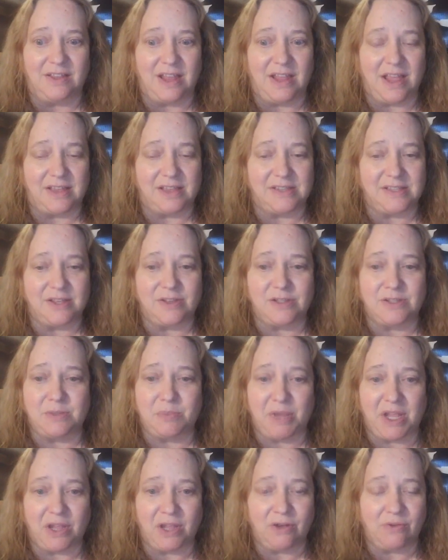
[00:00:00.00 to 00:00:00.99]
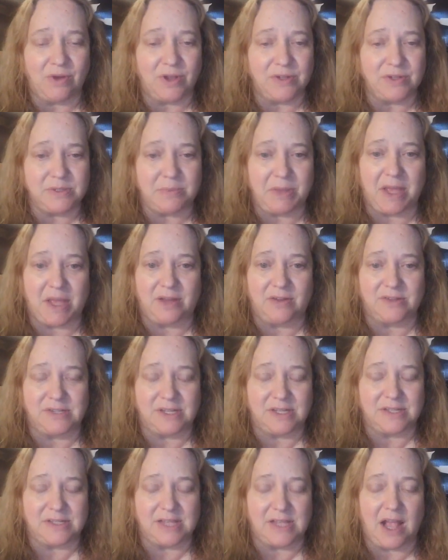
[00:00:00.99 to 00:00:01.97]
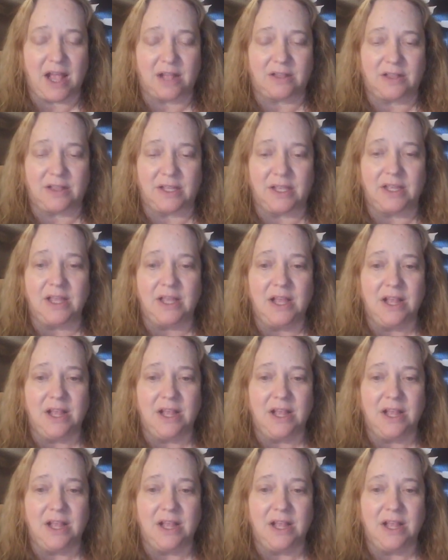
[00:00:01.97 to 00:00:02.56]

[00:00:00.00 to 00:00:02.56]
Yes, those pink rose petals, exactly.